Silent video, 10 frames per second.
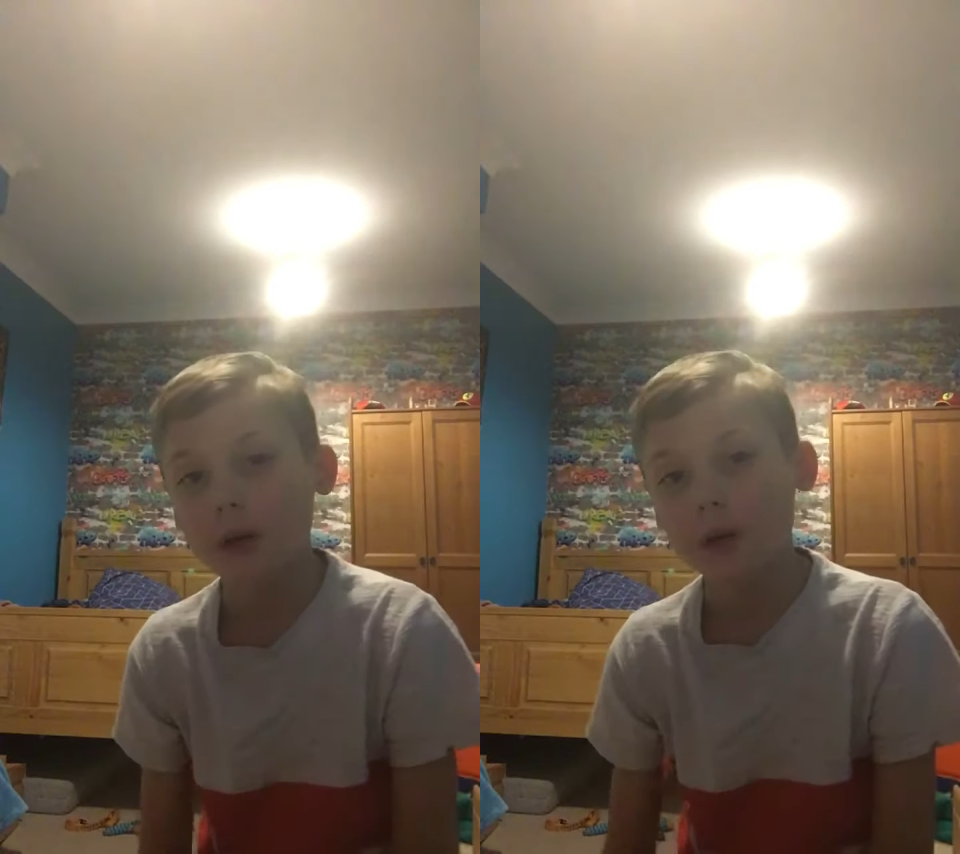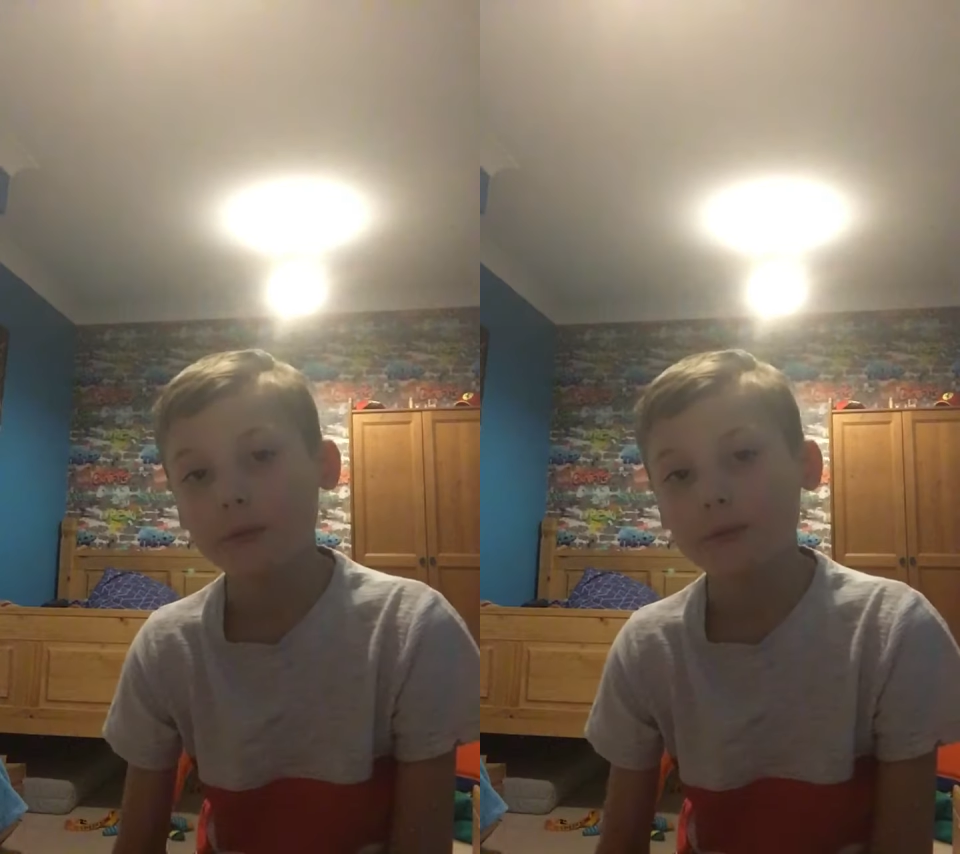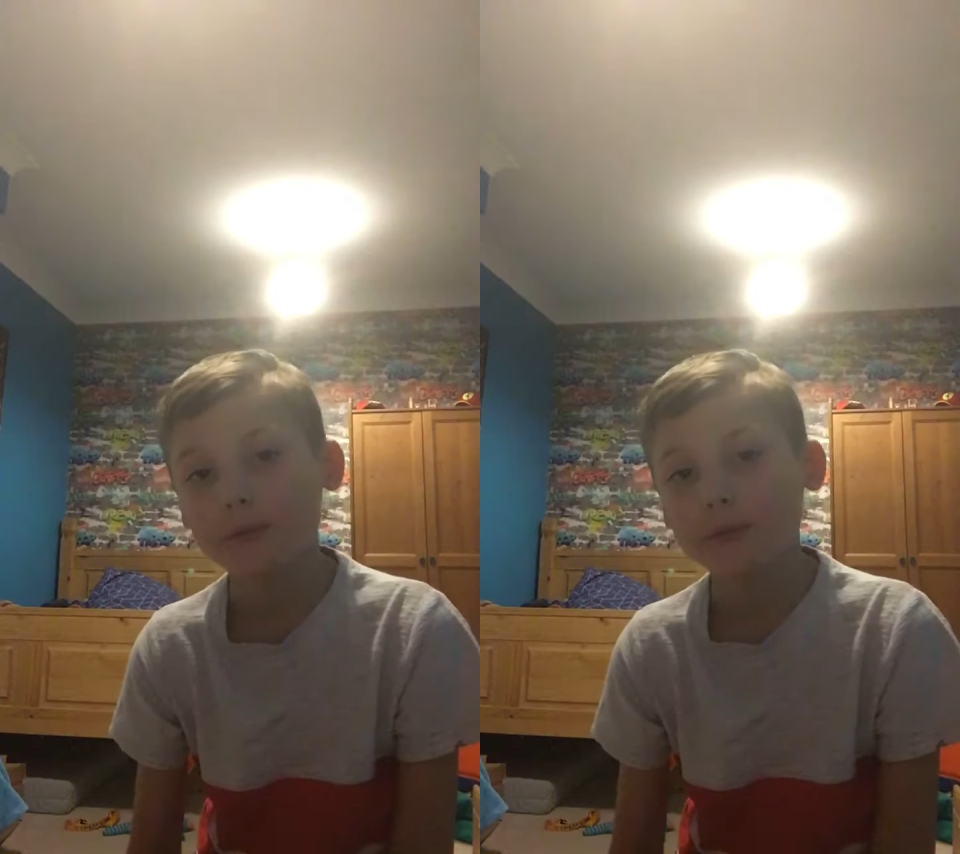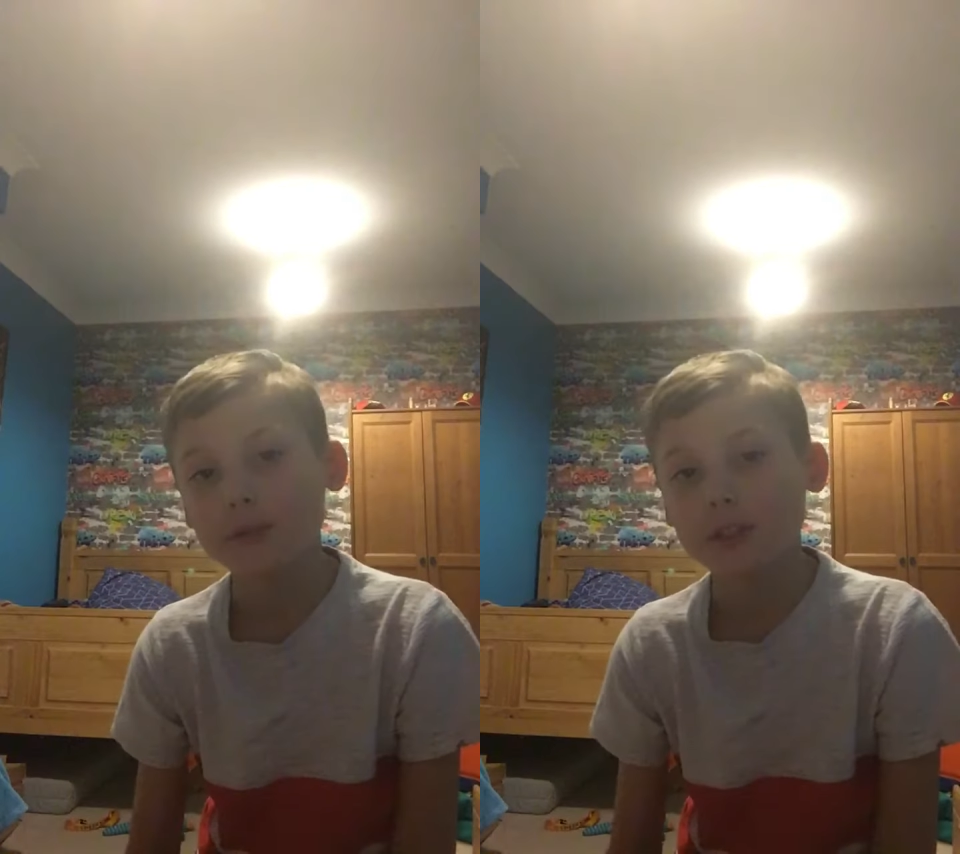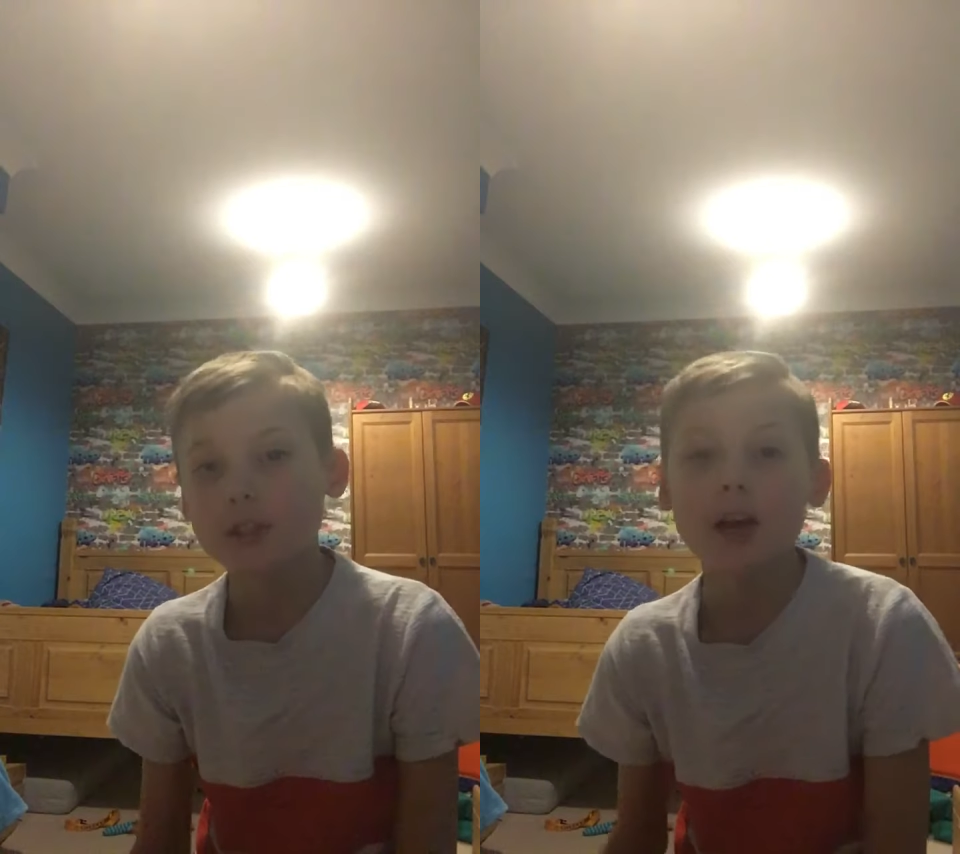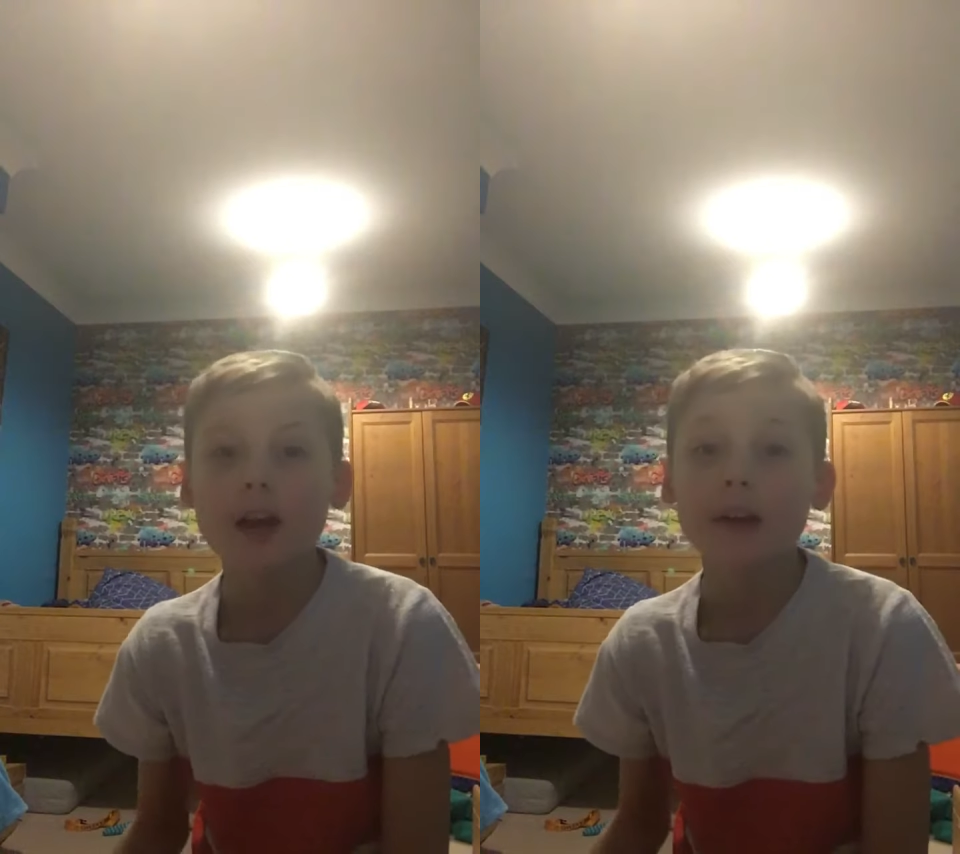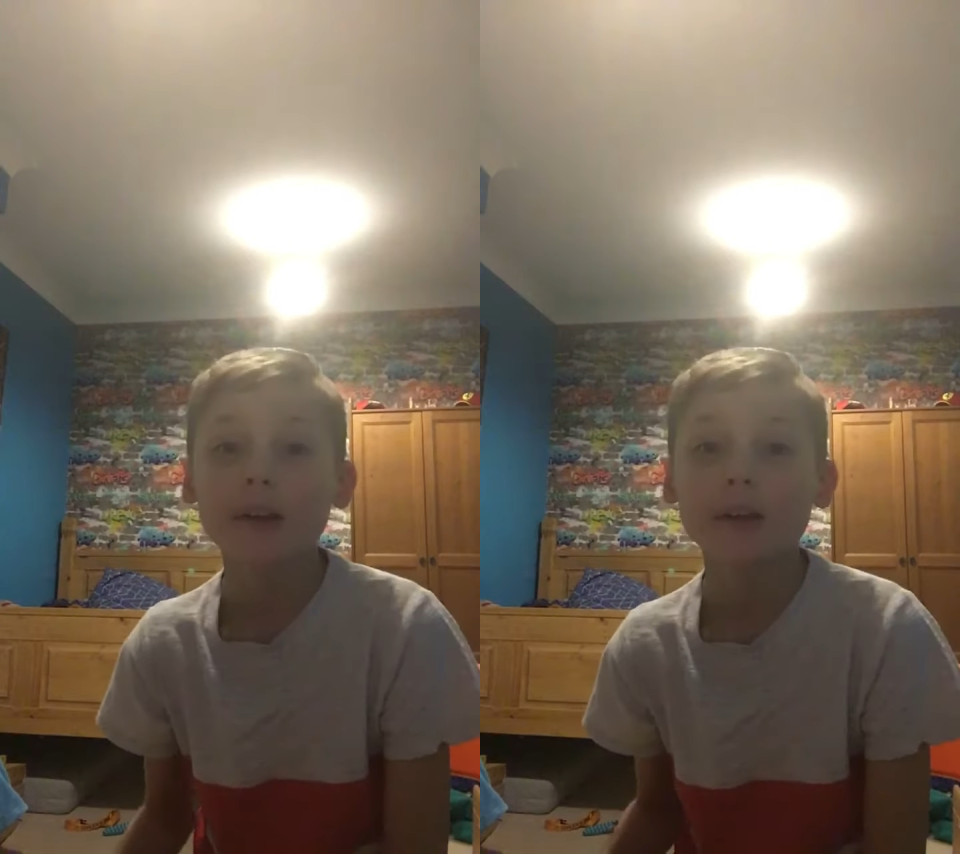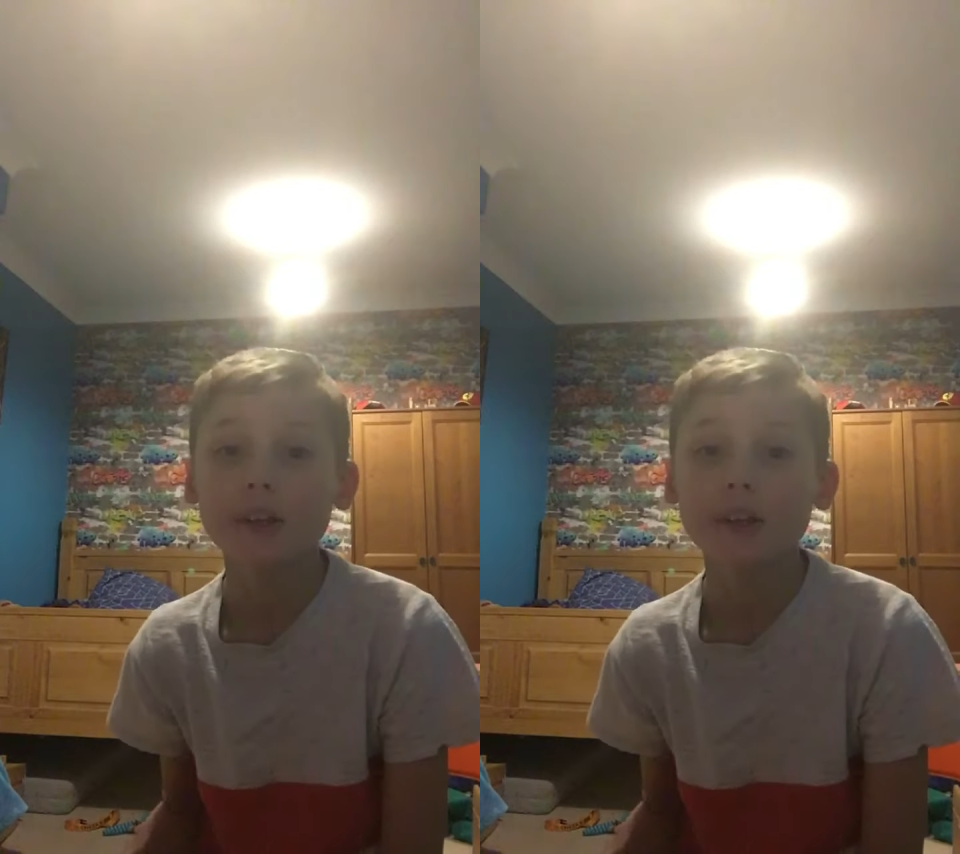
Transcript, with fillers: but yeah,